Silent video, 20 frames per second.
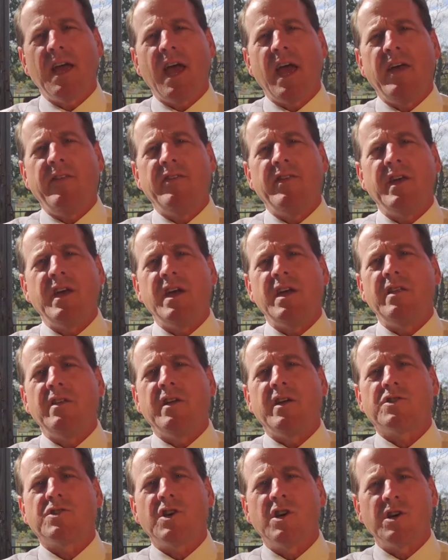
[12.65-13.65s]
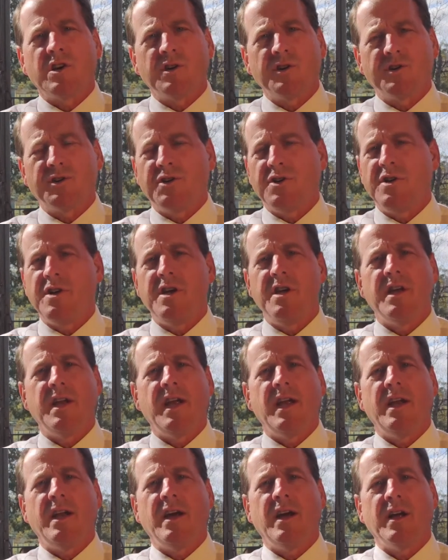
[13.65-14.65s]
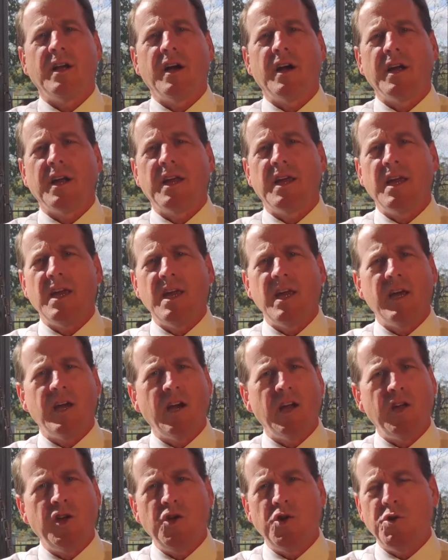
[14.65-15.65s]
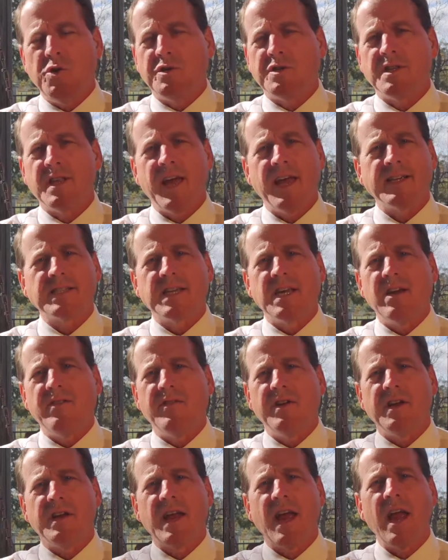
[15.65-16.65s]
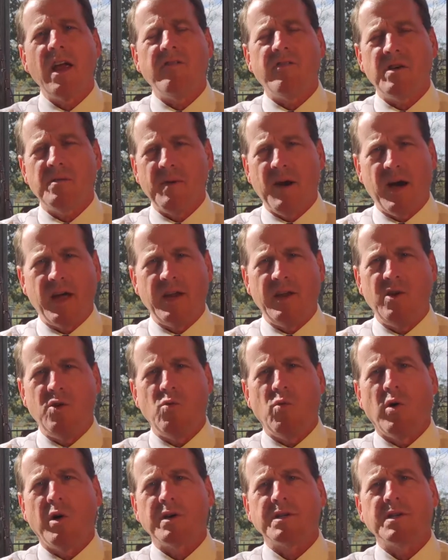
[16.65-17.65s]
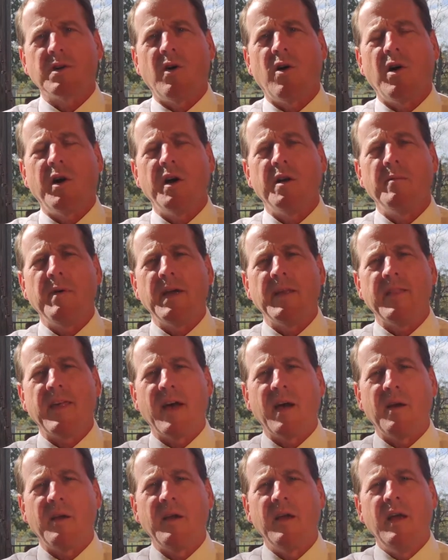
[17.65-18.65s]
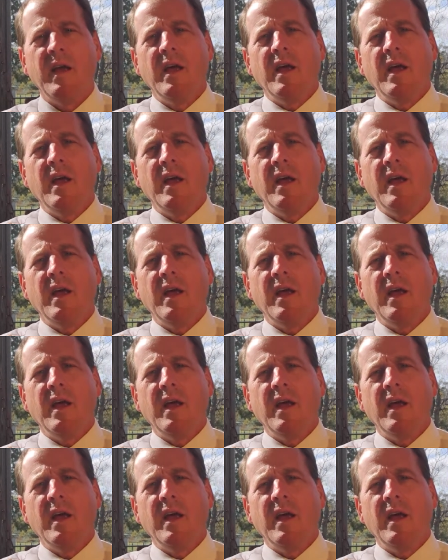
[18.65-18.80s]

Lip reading: and then the trunk or treat, and again, a huge Thanksgiving to everybody who worked so hard to make that